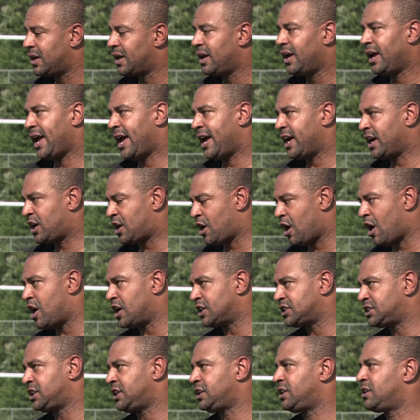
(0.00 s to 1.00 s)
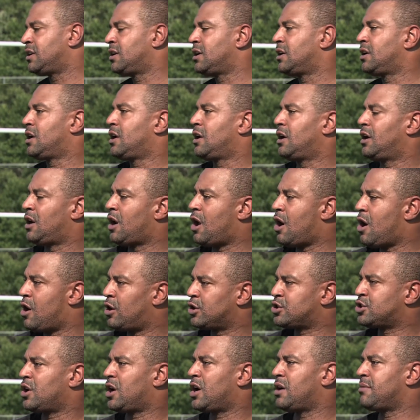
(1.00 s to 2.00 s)
and causing
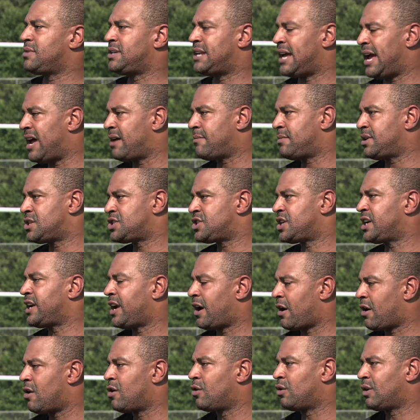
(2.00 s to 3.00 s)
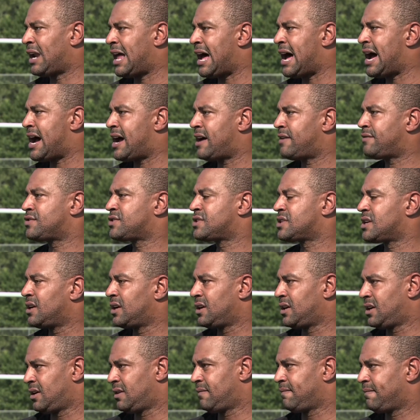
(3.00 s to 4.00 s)
long-term damage in their own lives
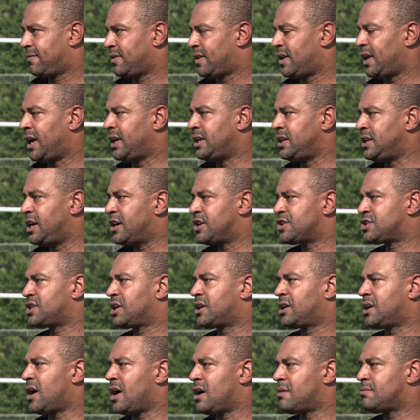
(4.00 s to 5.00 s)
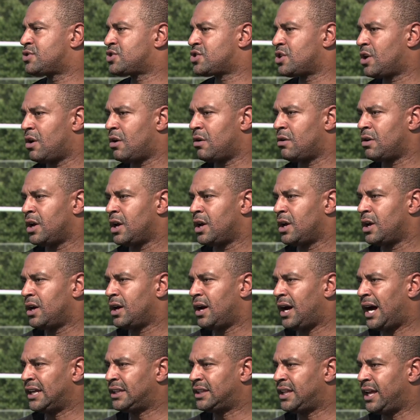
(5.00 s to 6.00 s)
in years to come. So
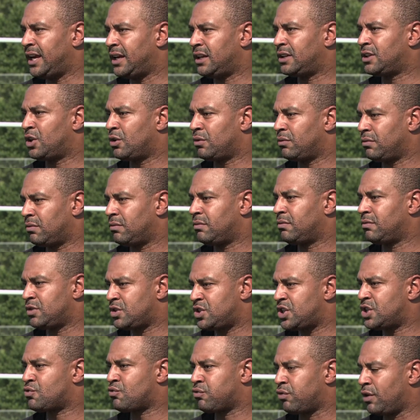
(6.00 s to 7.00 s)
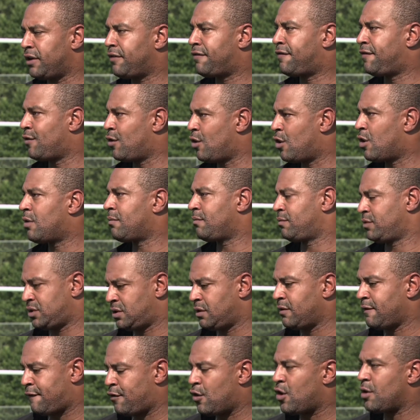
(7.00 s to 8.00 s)
I think just
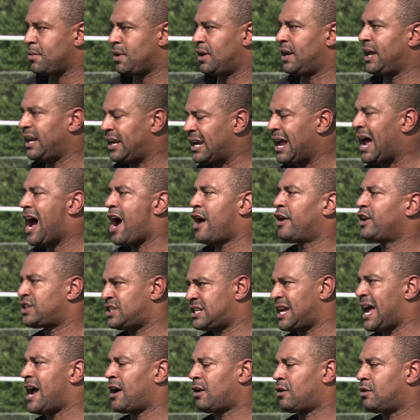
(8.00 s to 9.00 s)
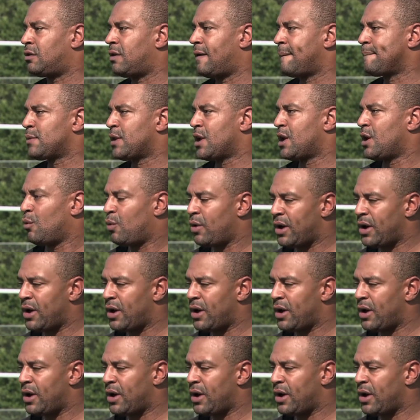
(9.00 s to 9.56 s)
reformulating how to tackle will